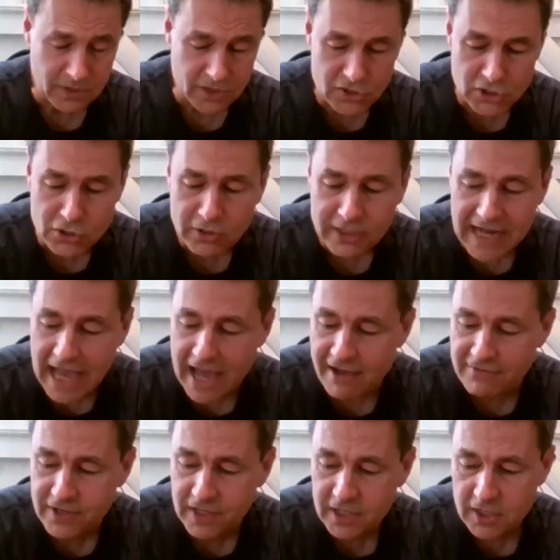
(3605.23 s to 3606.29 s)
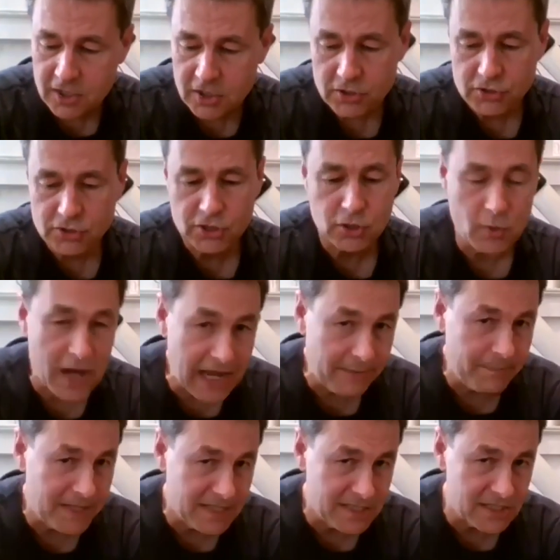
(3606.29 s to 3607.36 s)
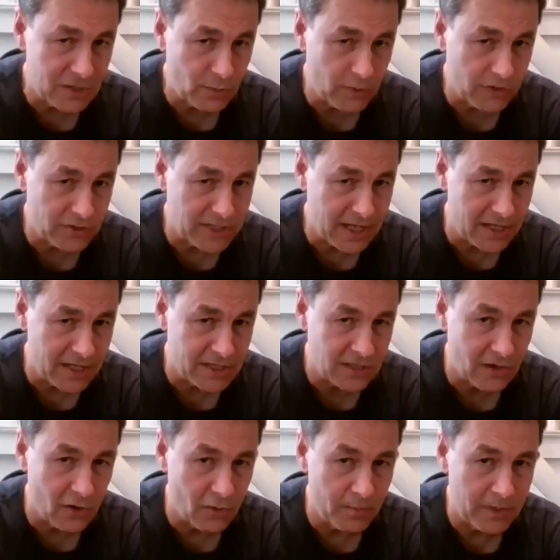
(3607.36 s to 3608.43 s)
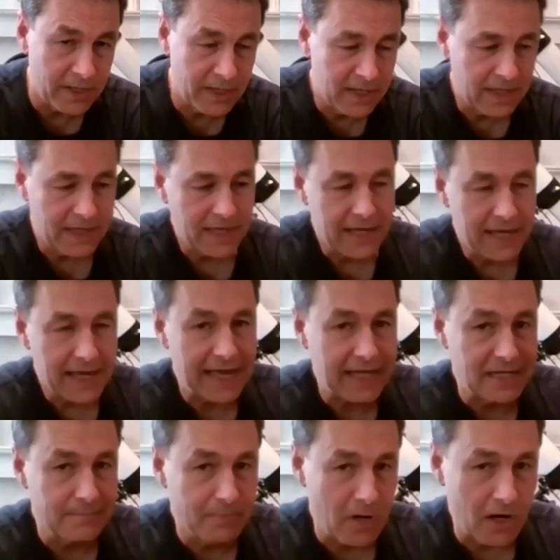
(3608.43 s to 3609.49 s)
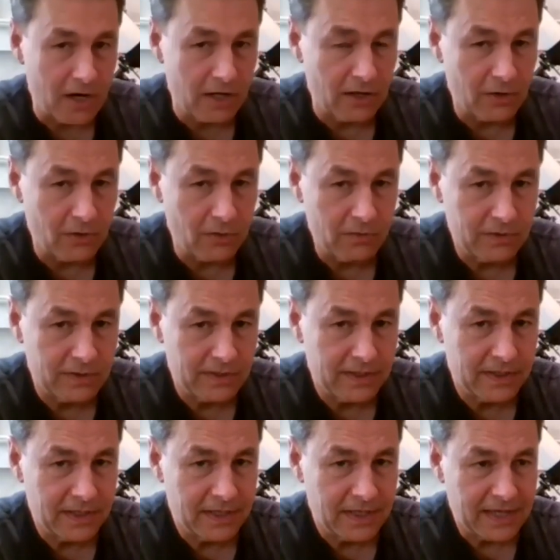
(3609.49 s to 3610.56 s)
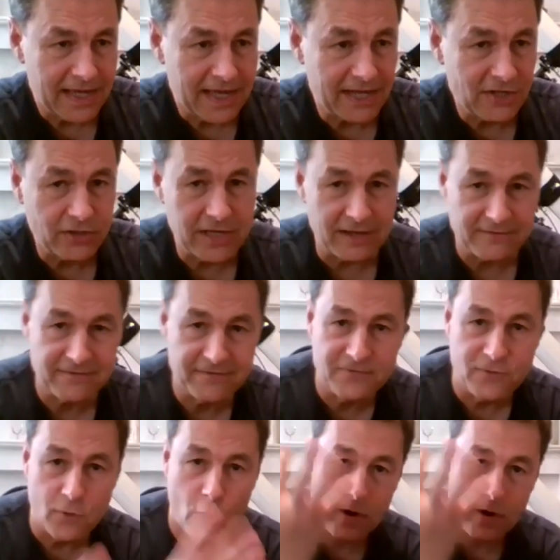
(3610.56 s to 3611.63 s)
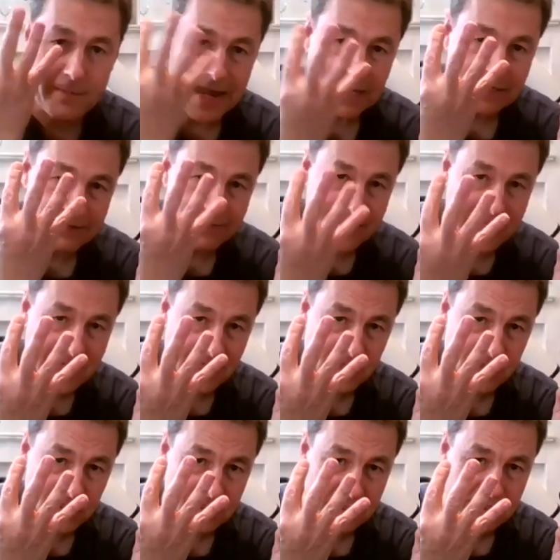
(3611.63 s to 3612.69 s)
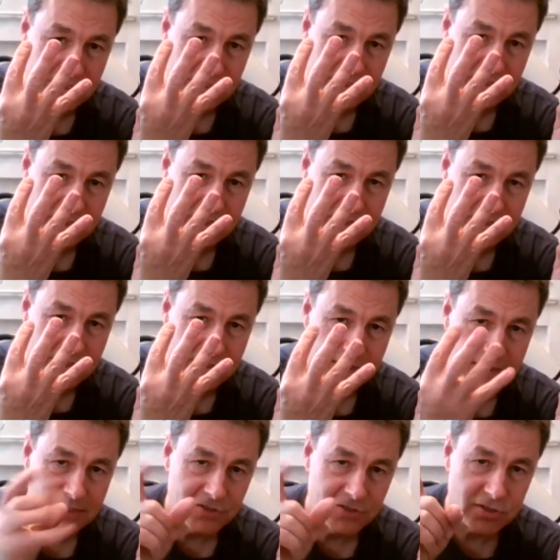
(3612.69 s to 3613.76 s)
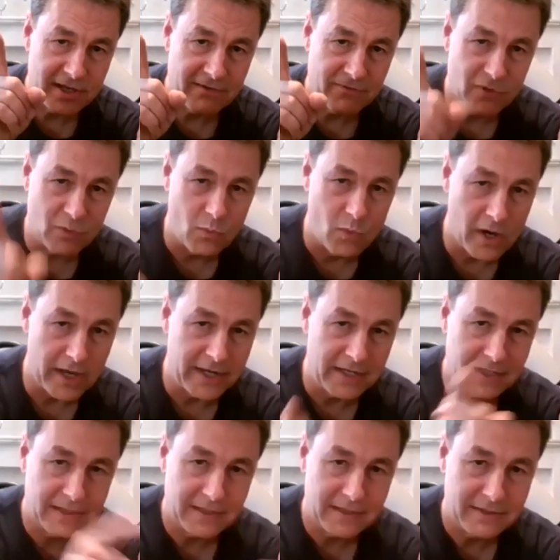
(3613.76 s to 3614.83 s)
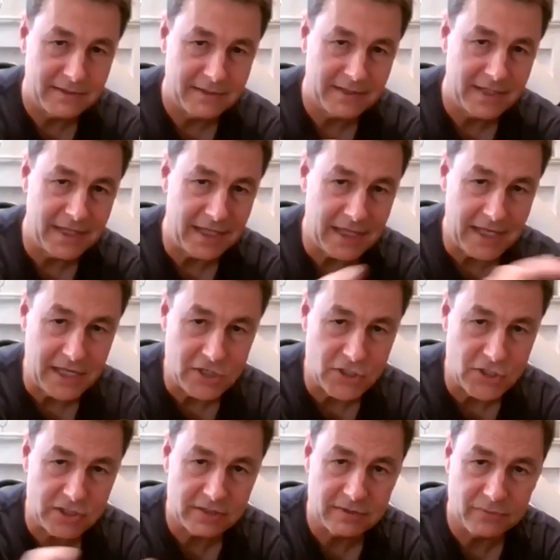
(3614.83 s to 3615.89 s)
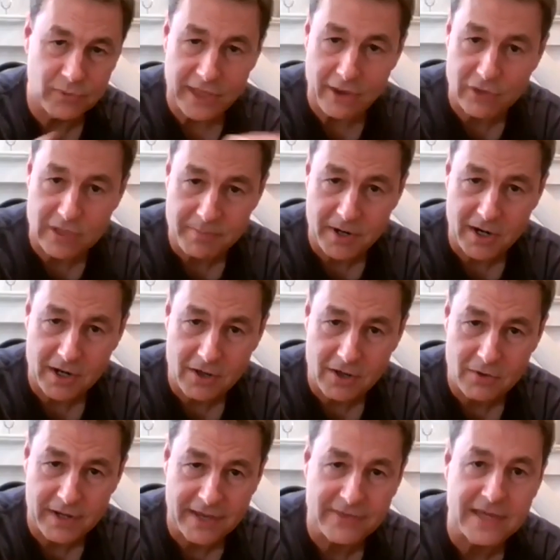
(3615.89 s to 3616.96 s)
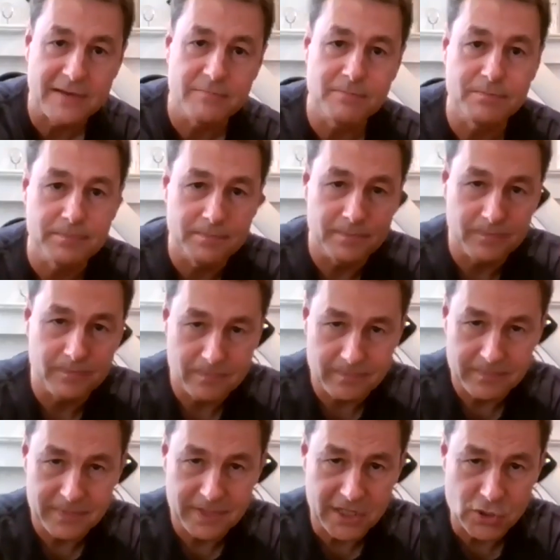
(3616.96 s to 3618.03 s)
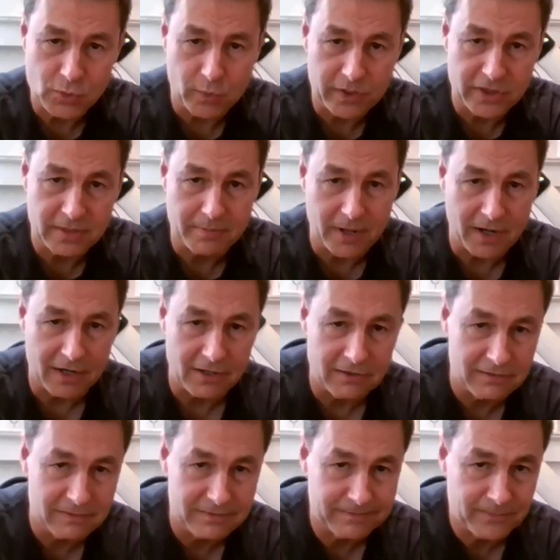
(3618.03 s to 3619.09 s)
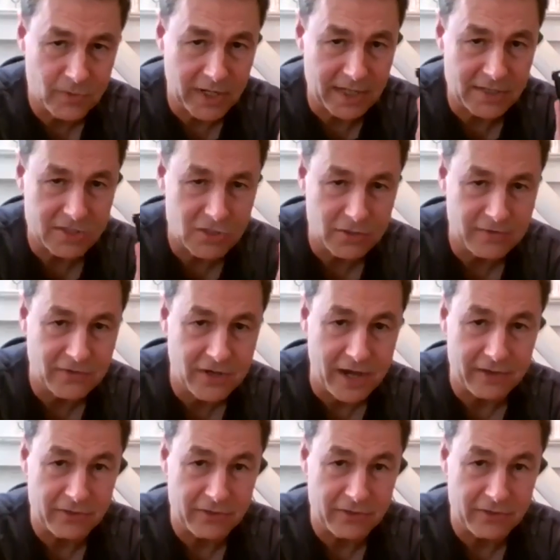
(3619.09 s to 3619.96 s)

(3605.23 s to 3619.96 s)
So you could have two eyepieces with your telescope and a Barlow, and you get four magnifications. So you have the one each without the Barlow and then each with the Barlow, right? So, so you've got-